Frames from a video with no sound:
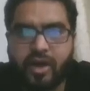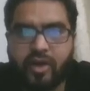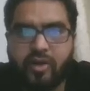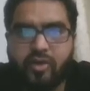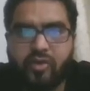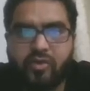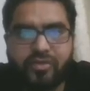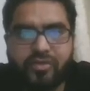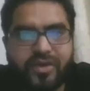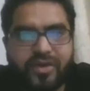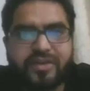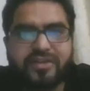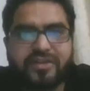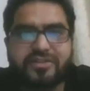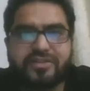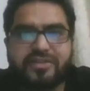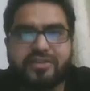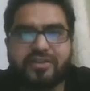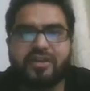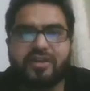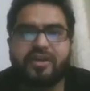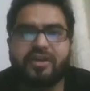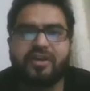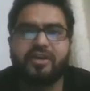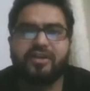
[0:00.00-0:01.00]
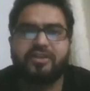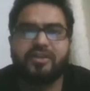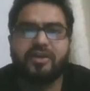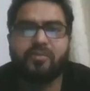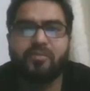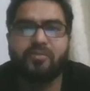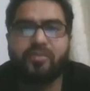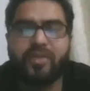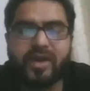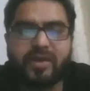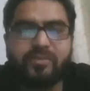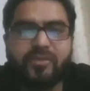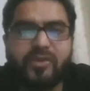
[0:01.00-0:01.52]
Hello friends, uh, the
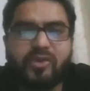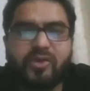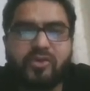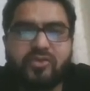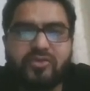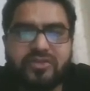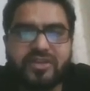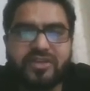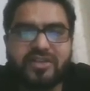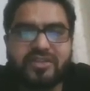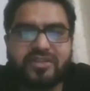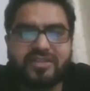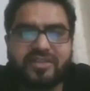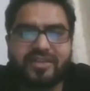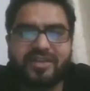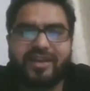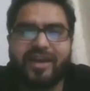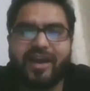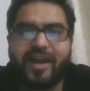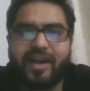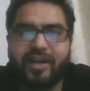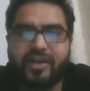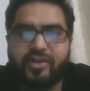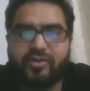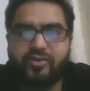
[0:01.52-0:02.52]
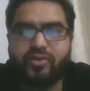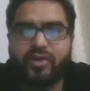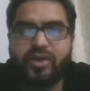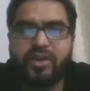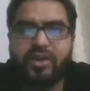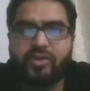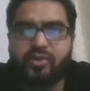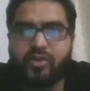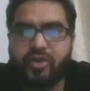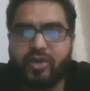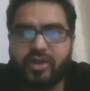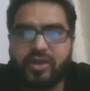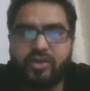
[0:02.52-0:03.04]
big news is CAT
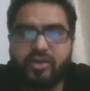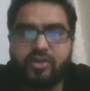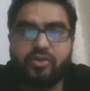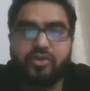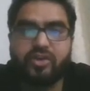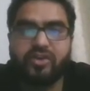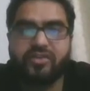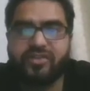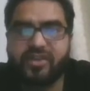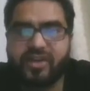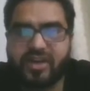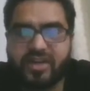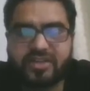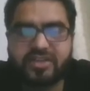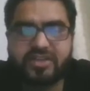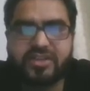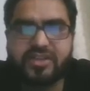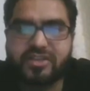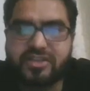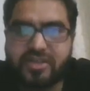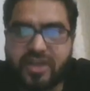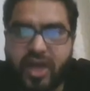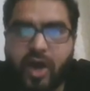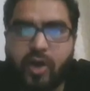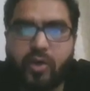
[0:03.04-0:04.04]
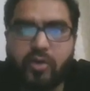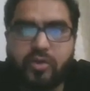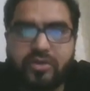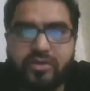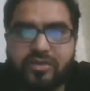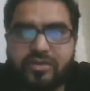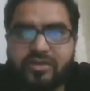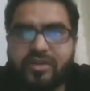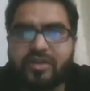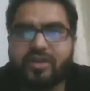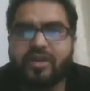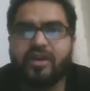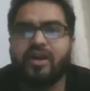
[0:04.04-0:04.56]
2020 notification is out
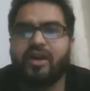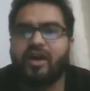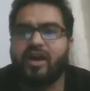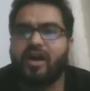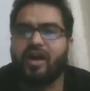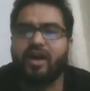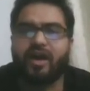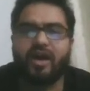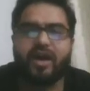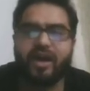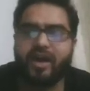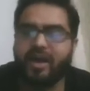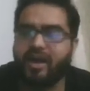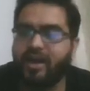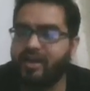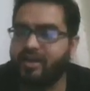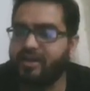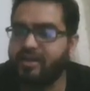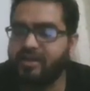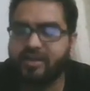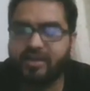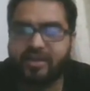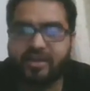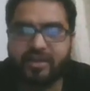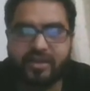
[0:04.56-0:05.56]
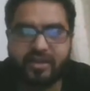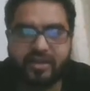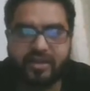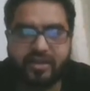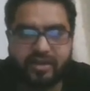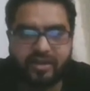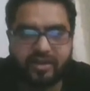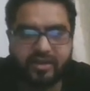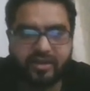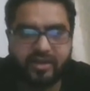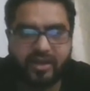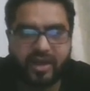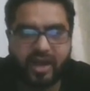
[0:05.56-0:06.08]
and
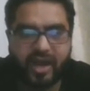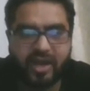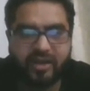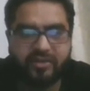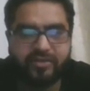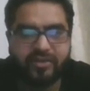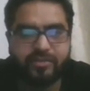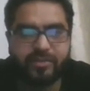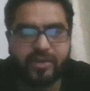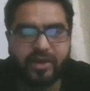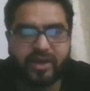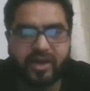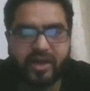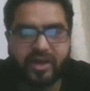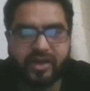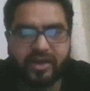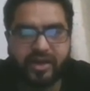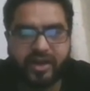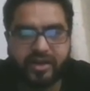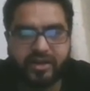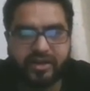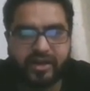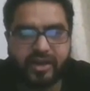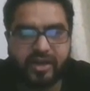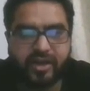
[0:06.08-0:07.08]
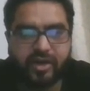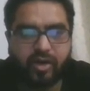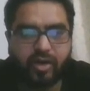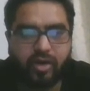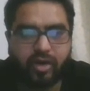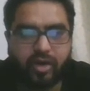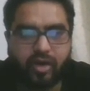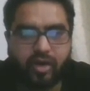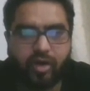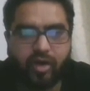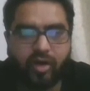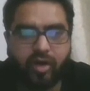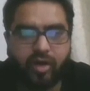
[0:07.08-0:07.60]
CAT will be conducted
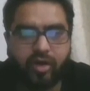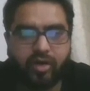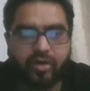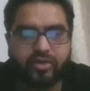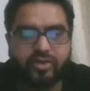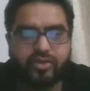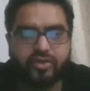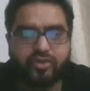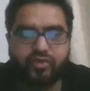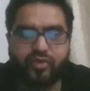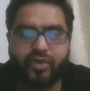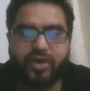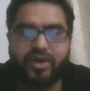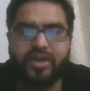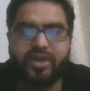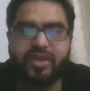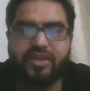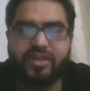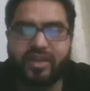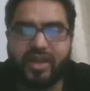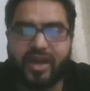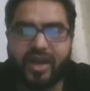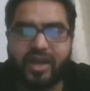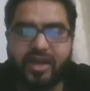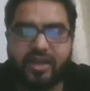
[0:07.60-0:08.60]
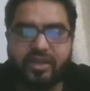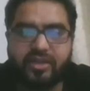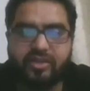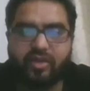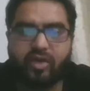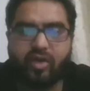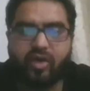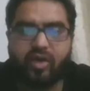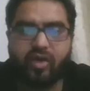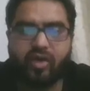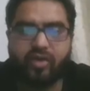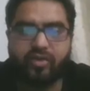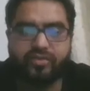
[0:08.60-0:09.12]
on 29th
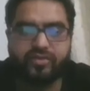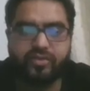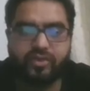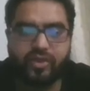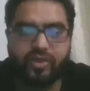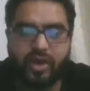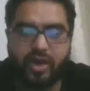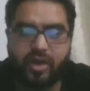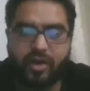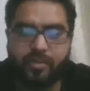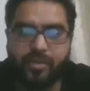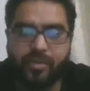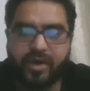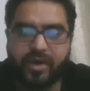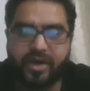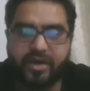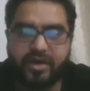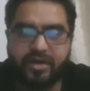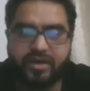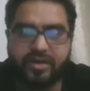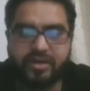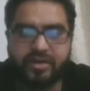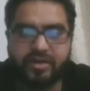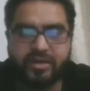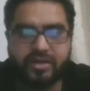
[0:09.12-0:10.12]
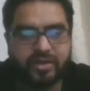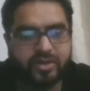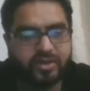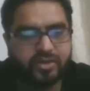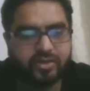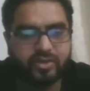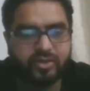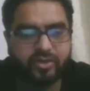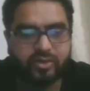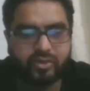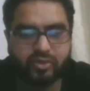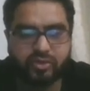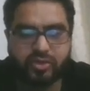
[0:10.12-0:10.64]
of November
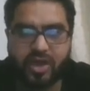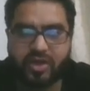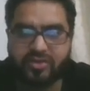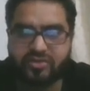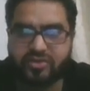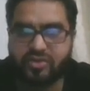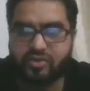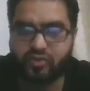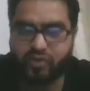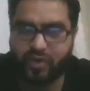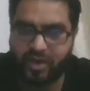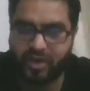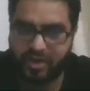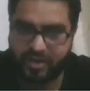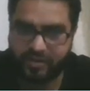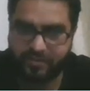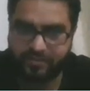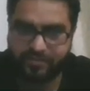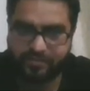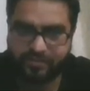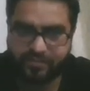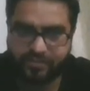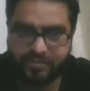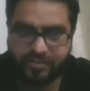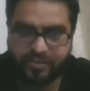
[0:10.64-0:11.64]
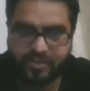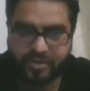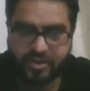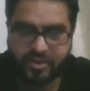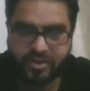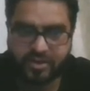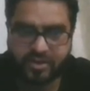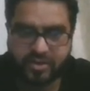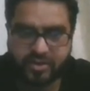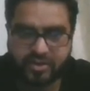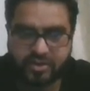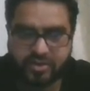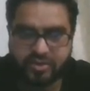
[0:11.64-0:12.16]
2020.
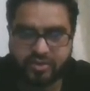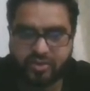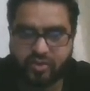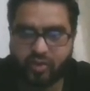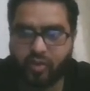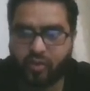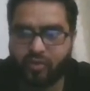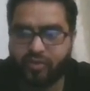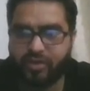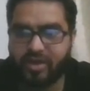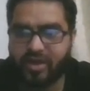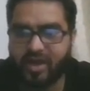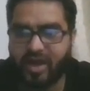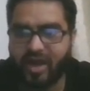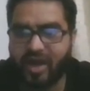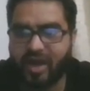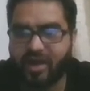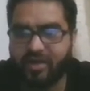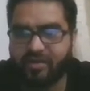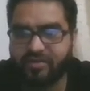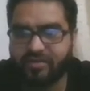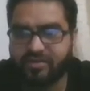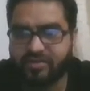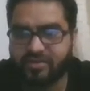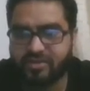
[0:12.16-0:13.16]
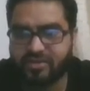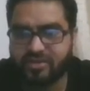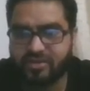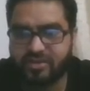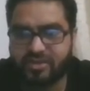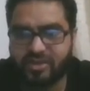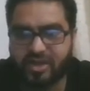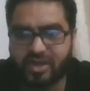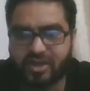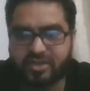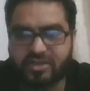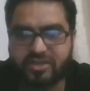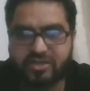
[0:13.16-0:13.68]
So we have
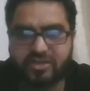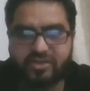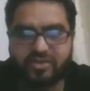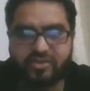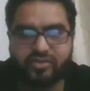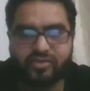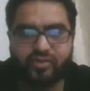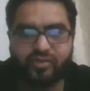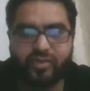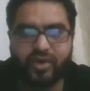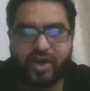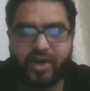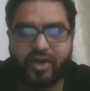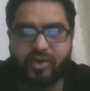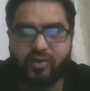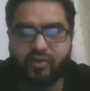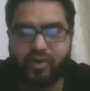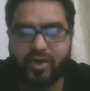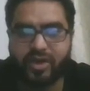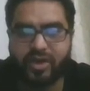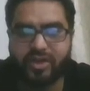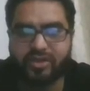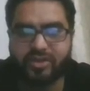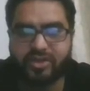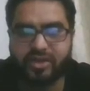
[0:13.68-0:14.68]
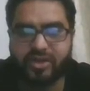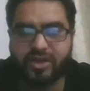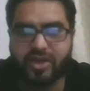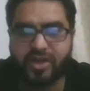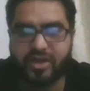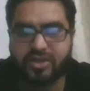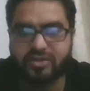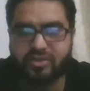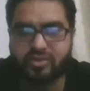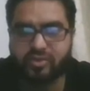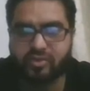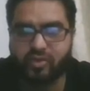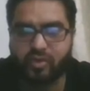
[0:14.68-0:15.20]
just 123
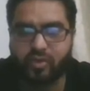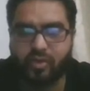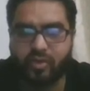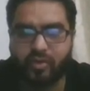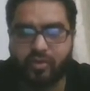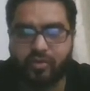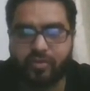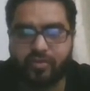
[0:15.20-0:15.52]
days to go.